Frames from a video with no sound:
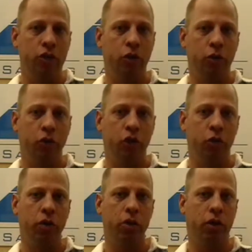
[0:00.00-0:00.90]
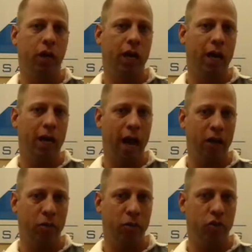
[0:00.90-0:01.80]
So to ensure that you're going to get an
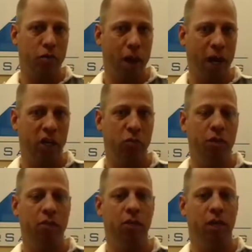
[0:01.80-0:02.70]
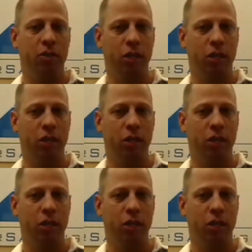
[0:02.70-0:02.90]
attribution management